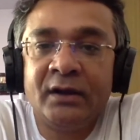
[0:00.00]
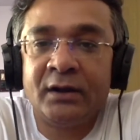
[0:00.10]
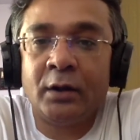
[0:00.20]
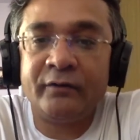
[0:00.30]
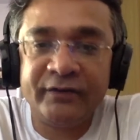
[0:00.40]

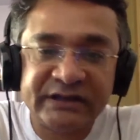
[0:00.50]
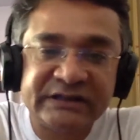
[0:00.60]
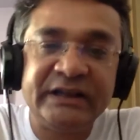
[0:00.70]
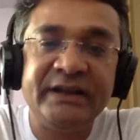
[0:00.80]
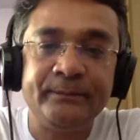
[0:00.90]

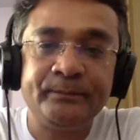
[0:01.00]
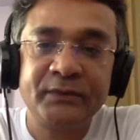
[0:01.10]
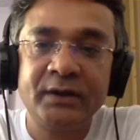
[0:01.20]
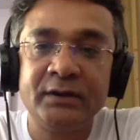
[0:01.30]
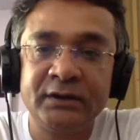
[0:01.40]
obviously
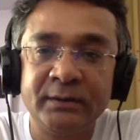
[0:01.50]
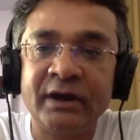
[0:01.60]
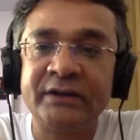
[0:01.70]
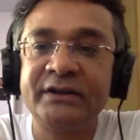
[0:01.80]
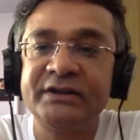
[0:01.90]
uh, the
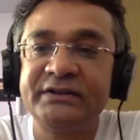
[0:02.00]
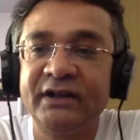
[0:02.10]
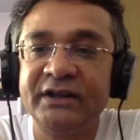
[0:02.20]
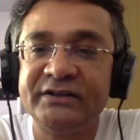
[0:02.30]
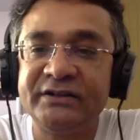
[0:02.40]
Bharatiya
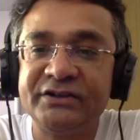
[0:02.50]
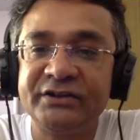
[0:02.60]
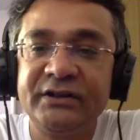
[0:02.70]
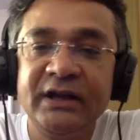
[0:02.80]
civilization